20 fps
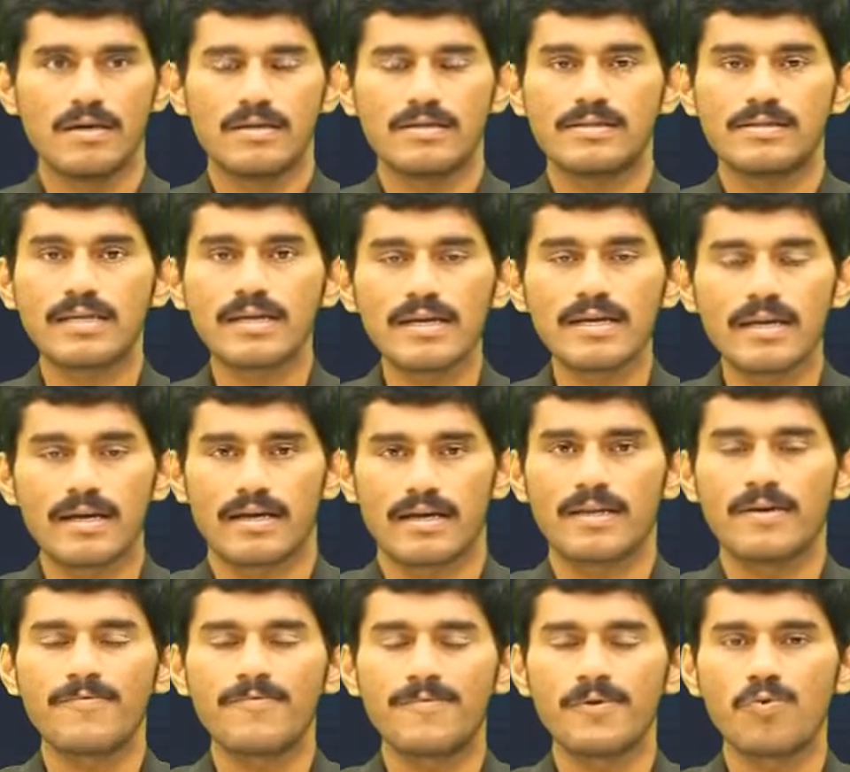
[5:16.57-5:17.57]
Singular.
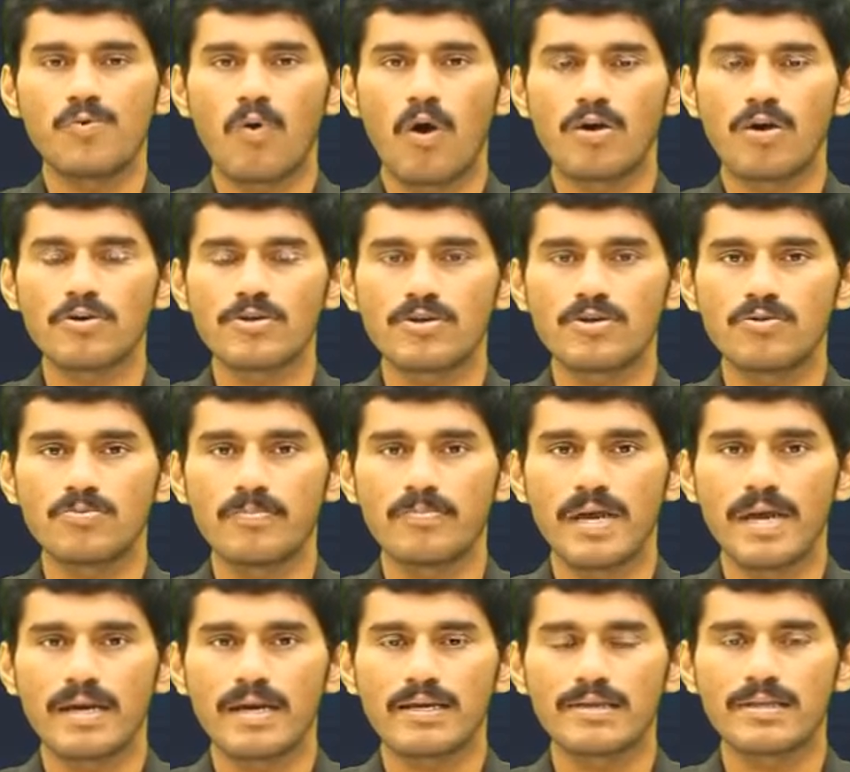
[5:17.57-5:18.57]
If you want to
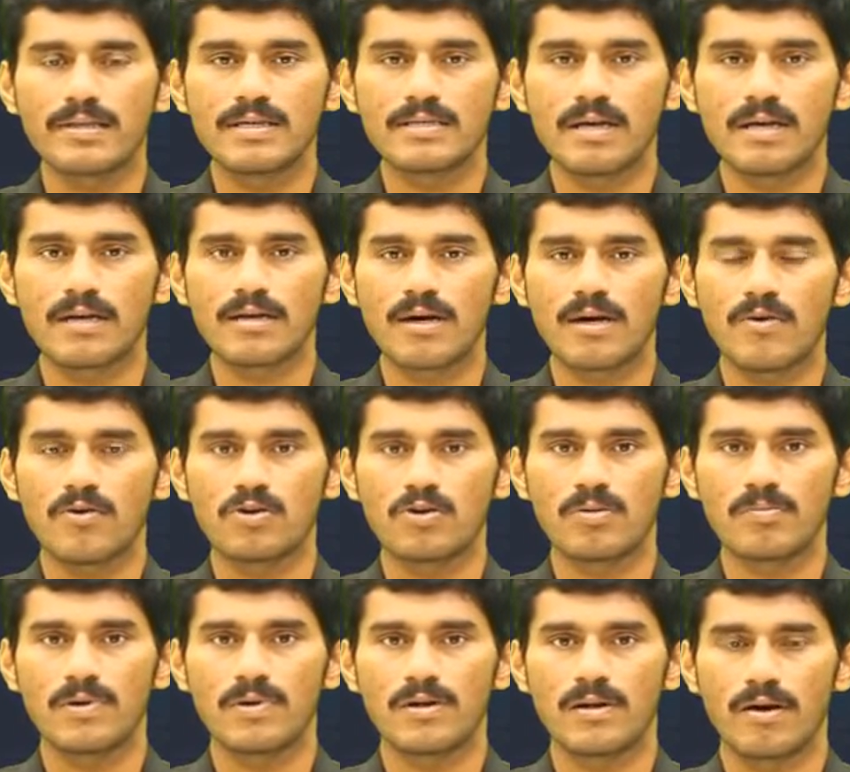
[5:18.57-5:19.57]
make these
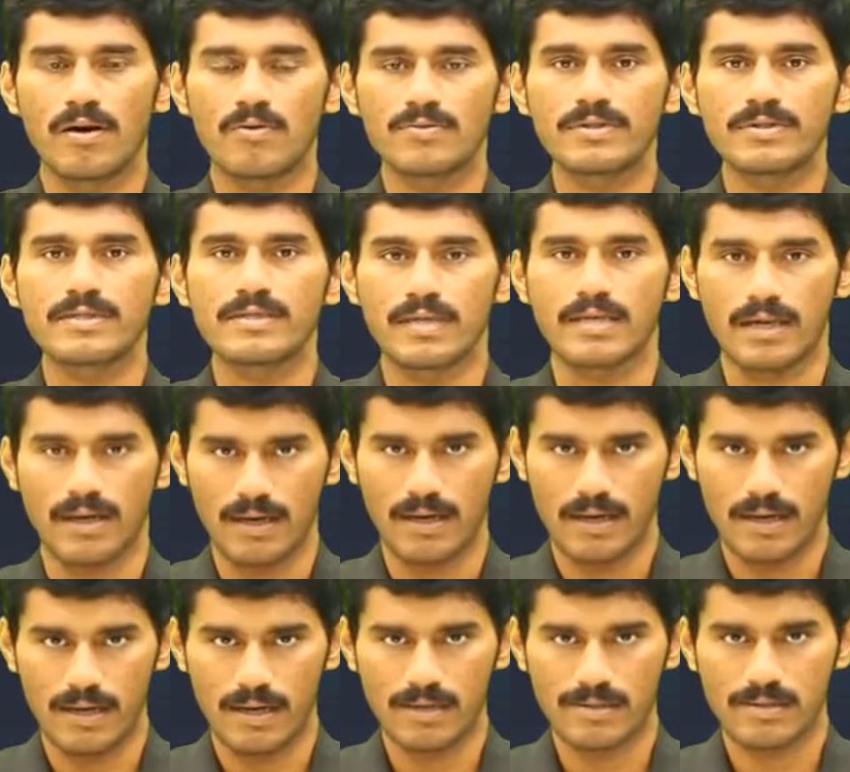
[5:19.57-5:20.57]
uncountable nouns
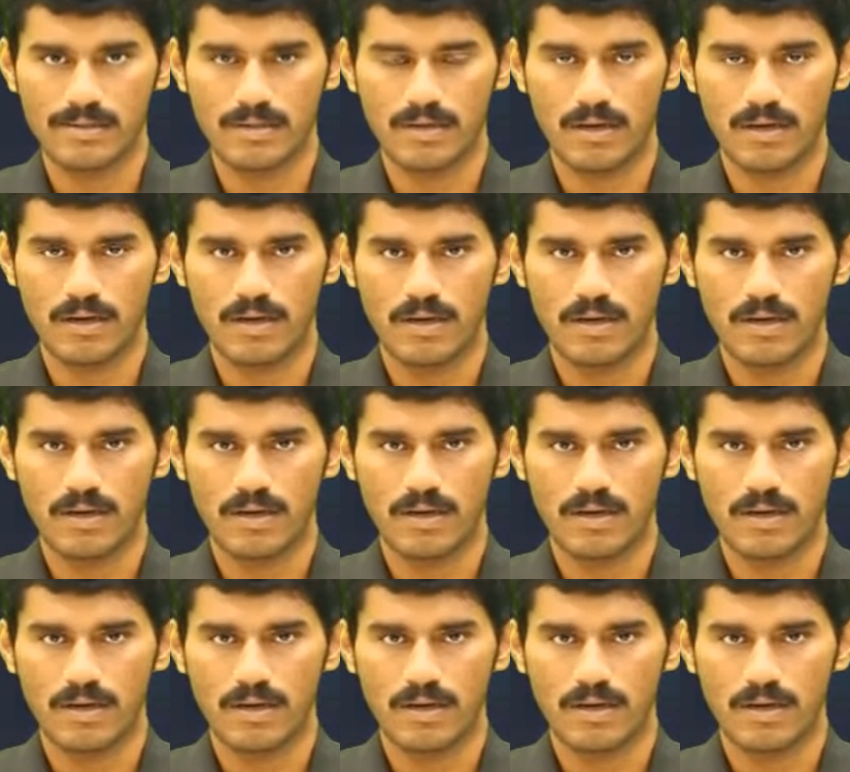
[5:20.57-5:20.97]
singulars,